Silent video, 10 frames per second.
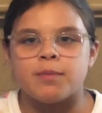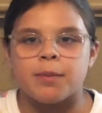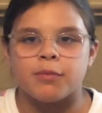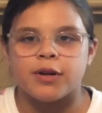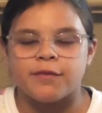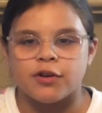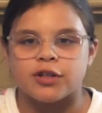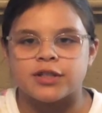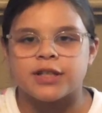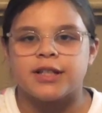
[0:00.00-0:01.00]
memory
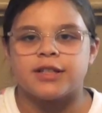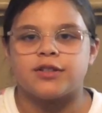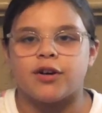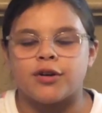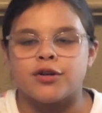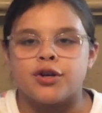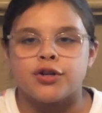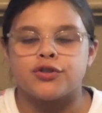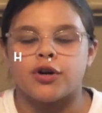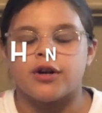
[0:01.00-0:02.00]
verse is called
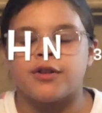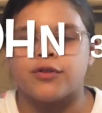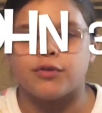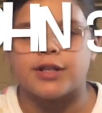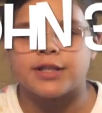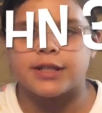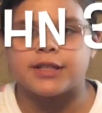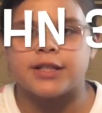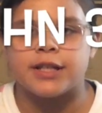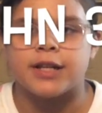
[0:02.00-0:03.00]
John
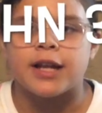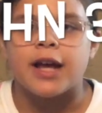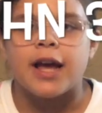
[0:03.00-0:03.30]
3.16